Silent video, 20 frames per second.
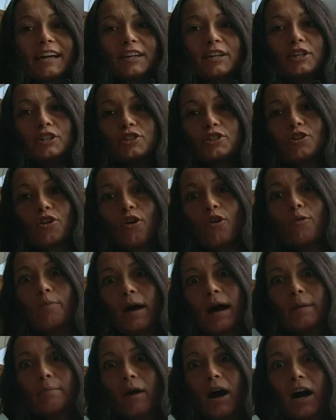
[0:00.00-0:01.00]
control
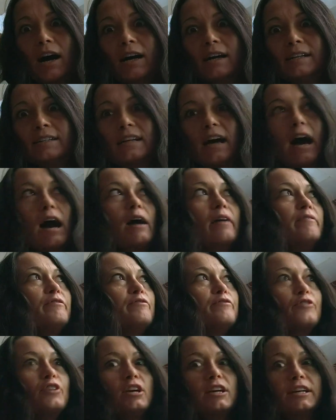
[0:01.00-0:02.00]
my mind, I'm
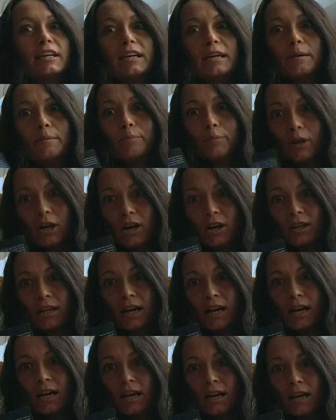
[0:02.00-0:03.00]
freaking
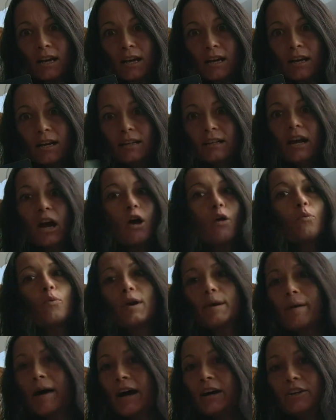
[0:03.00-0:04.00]
brilliant.
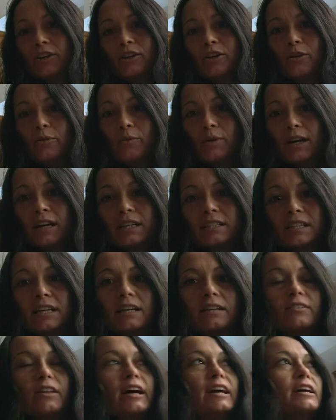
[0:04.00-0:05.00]
What about you? What is
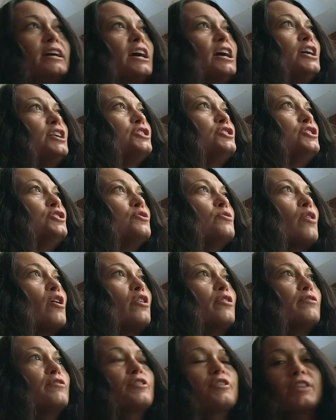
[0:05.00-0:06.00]
it? Like, do you
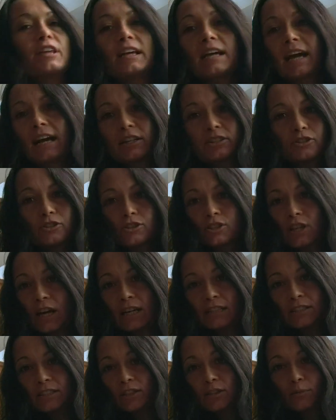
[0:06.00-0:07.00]
overthink
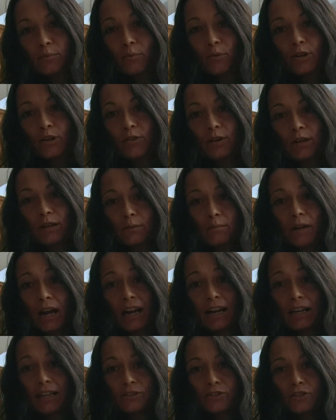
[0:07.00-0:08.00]
exercising to the point you end up
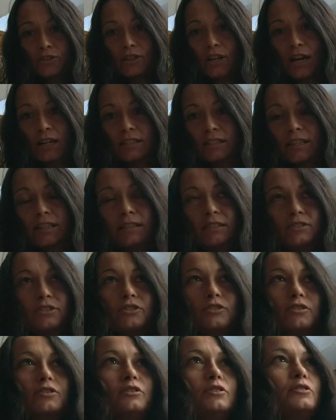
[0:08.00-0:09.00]
not exercising?
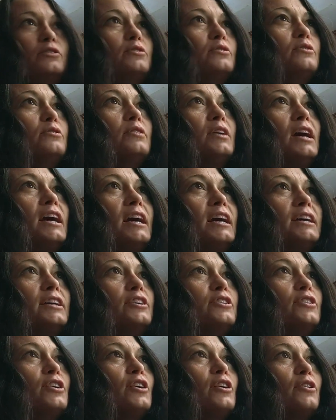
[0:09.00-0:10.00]
Do you
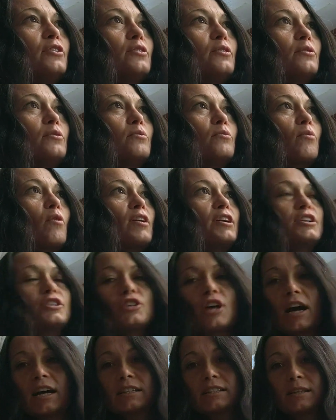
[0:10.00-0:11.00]
want to
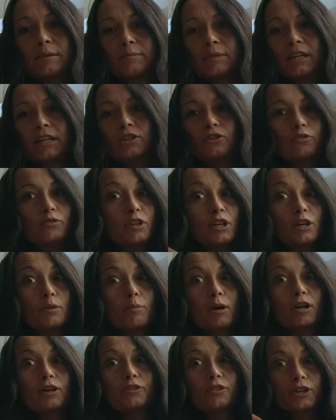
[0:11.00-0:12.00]
try something and you think
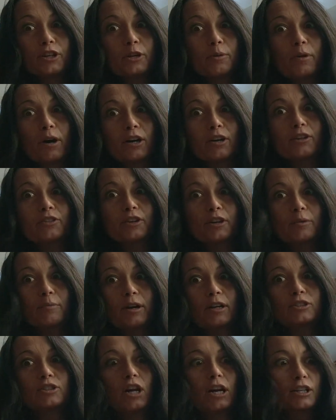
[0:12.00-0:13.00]
about it and think about it and think
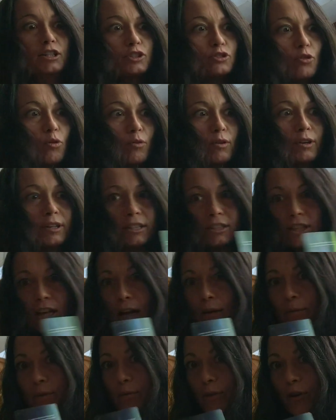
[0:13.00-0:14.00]
about it and try to control it and it's
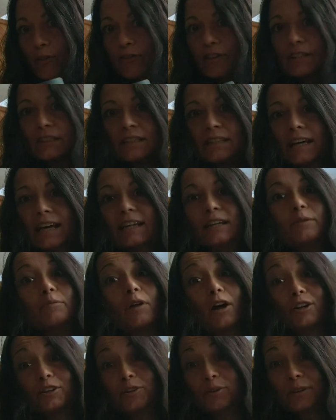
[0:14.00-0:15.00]
got to be perfect and they end up
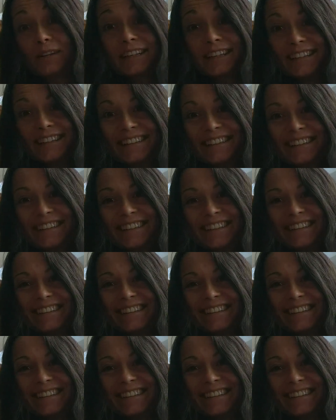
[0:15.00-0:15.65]
not doing it?